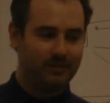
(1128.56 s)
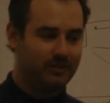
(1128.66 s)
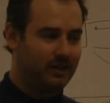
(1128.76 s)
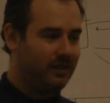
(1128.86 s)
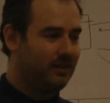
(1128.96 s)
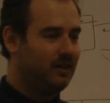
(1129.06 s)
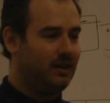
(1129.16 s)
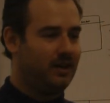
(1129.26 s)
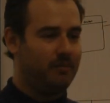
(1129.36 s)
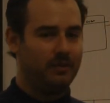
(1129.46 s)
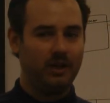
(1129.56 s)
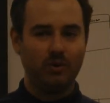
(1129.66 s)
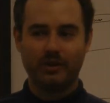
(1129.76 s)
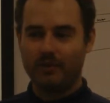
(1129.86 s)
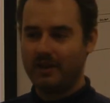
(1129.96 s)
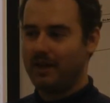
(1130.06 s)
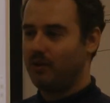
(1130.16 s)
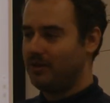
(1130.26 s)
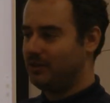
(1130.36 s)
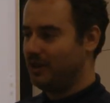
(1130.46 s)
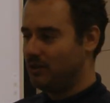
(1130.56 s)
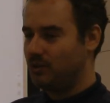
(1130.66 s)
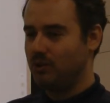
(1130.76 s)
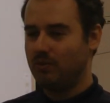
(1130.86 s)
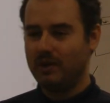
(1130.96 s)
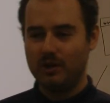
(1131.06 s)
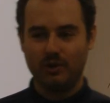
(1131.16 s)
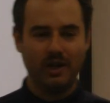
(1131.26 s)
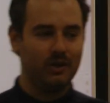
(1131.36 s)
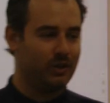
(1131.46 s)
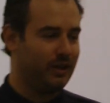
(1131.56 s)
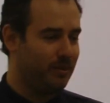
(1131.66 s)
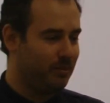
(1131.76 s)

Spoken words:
See, in North Korea, I heard they send you to re-education.